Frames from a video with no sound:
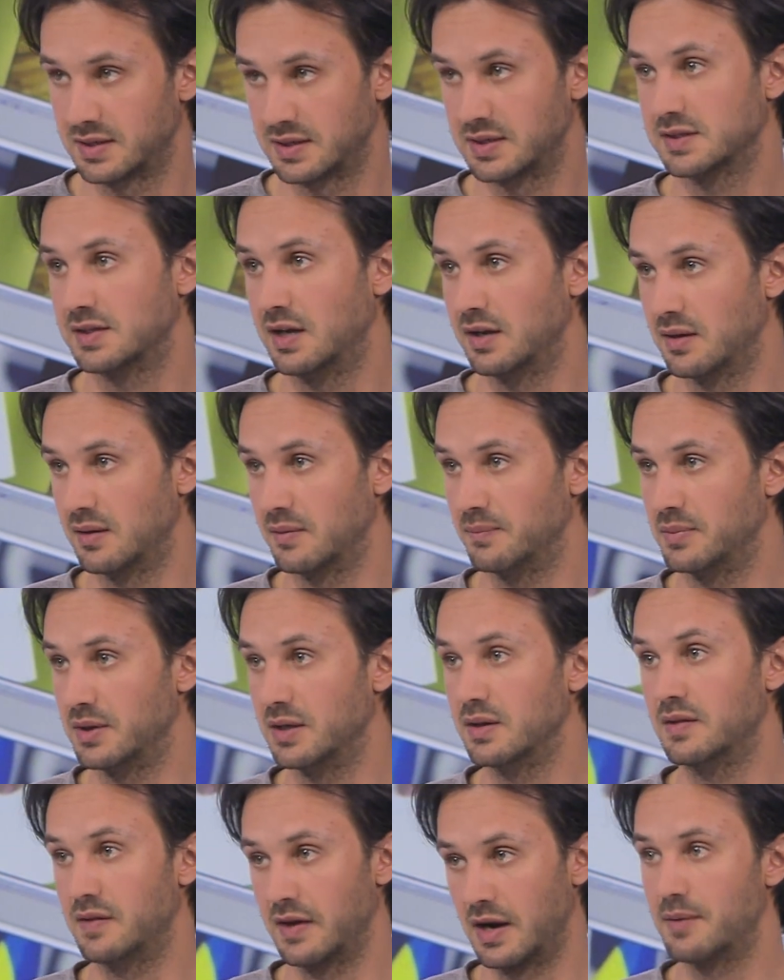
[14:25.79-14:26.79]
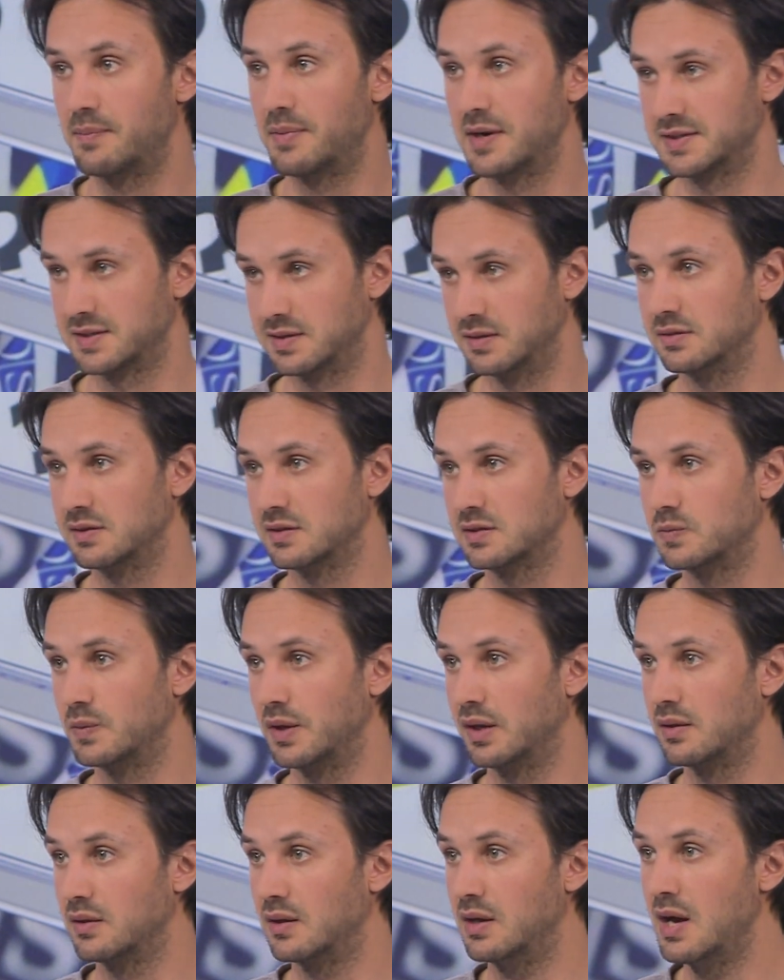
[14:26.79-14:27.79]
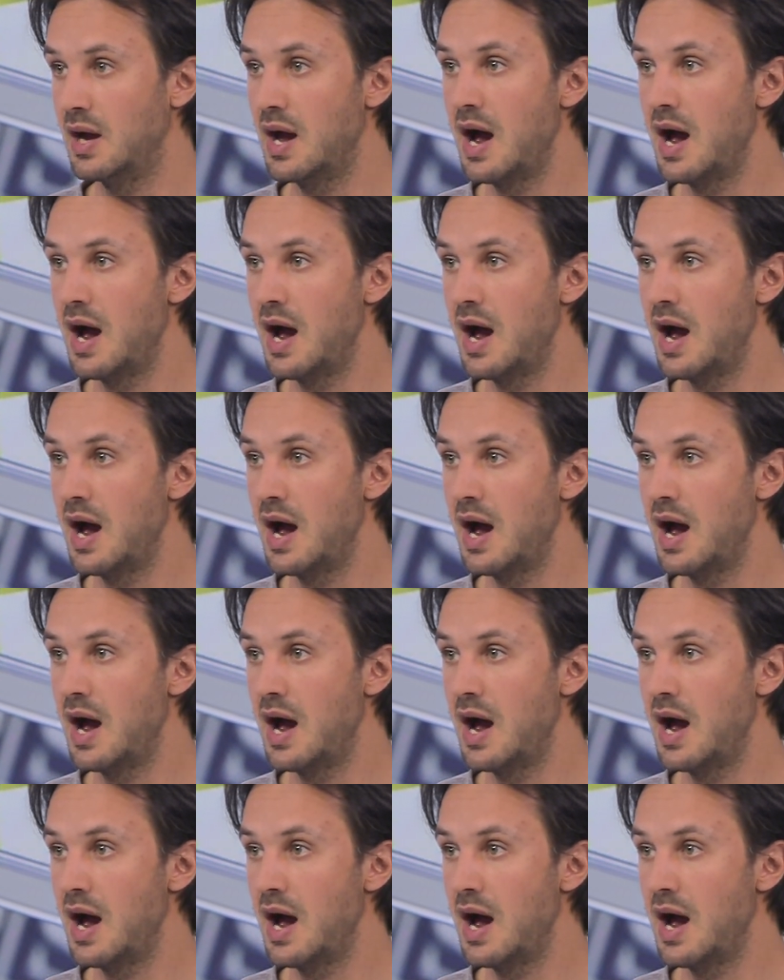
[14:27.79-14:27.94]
he's gonna be their president as well.